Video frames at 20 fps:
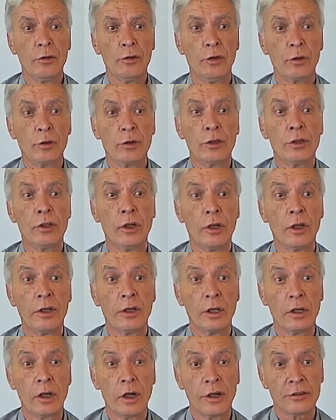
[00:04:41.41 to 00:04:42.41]
You could
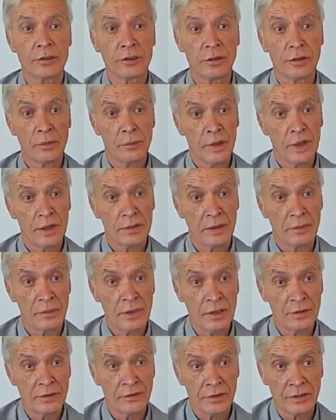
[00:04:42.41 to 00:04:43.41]
learn a lot about the
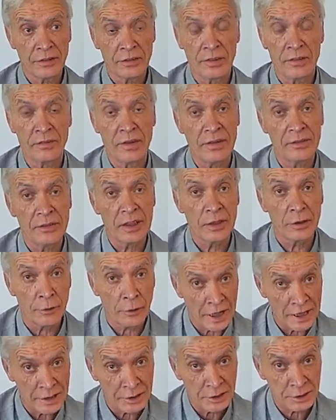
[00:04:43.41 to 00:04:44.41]
benefits of having the
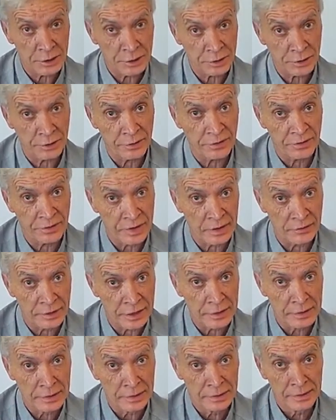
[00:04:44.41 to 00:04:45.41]
right insurance
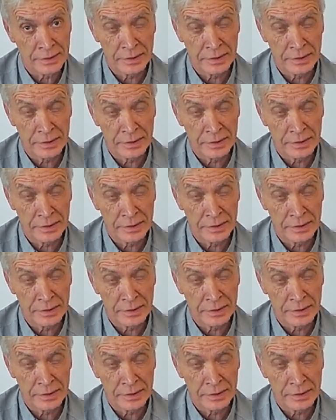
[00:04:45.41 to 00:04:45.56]
cover.